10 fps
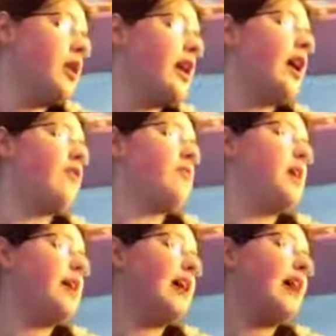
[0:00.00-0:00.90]
I got from
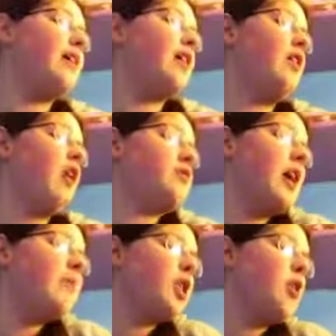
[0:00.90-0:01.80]
NetGalley a long
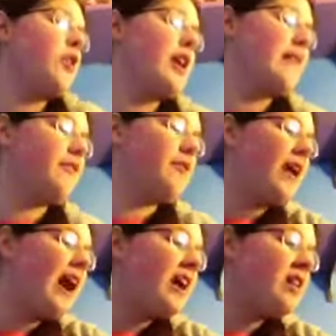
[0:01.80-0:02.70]
time ago that I never
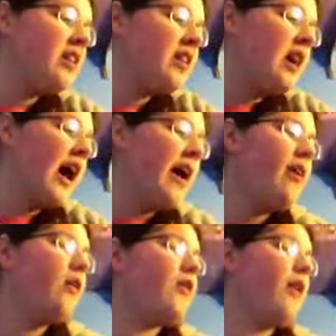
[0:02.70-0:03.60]
read. I don't
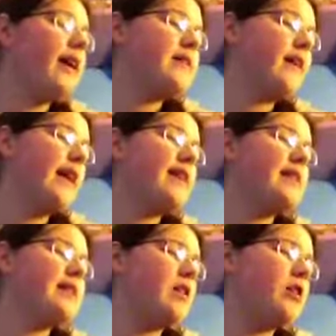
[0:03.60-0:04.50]
know if you classify it
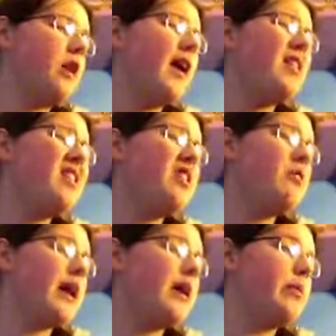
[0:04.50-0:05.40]
as young adult. I think you
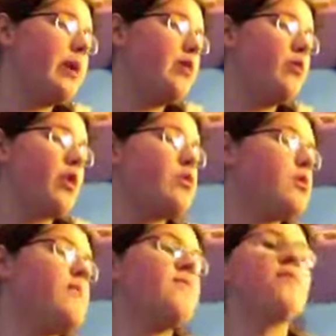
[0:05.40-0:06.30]
might, but who knows.